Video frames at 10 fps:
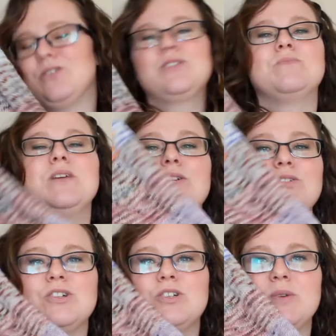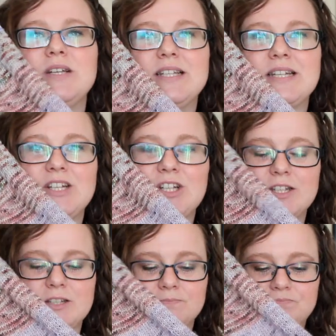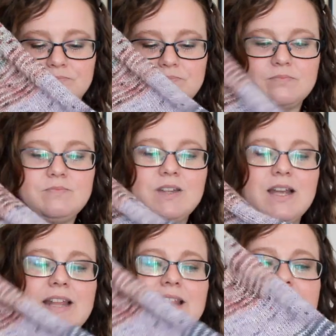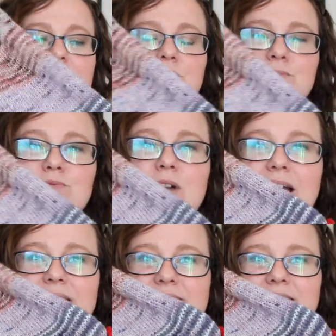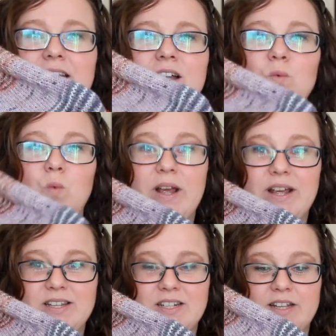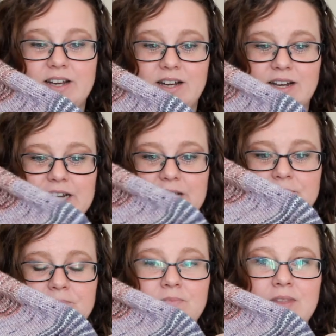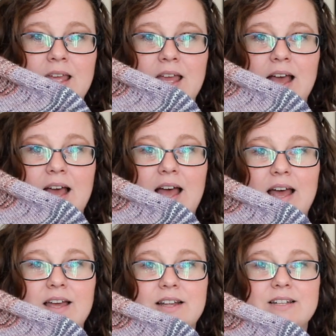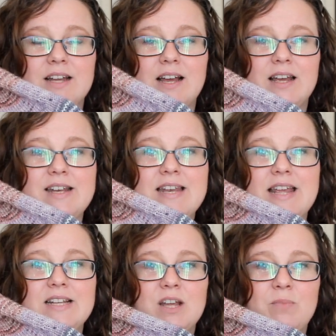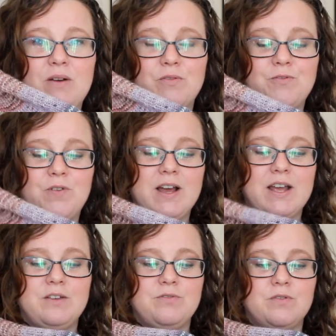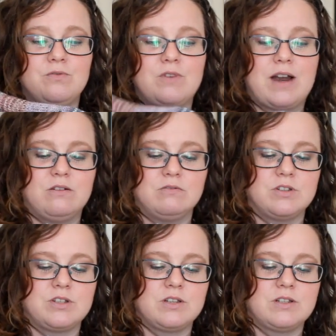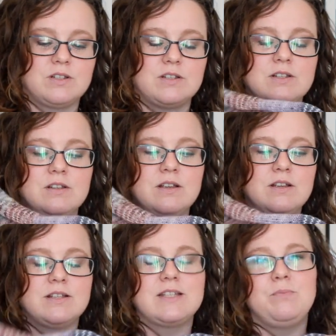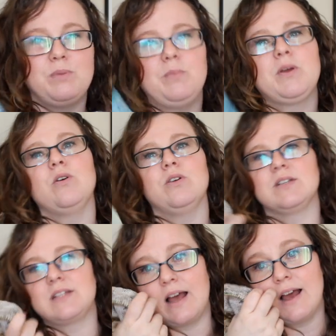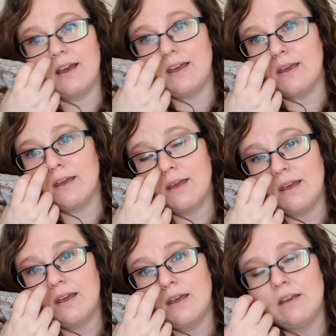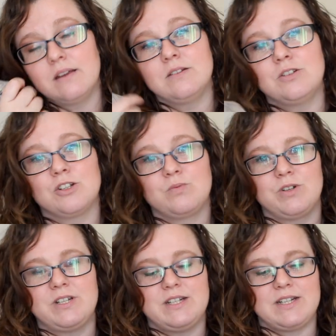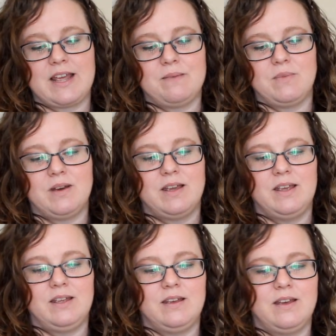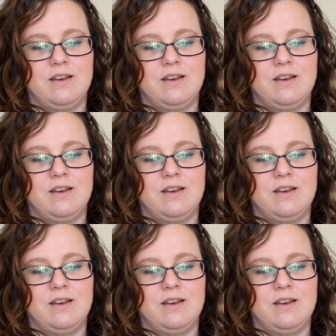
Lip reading: or something, 120 stitches in this red waste yarn, and I knit about 5 rounds. Simply because I just wanted to get my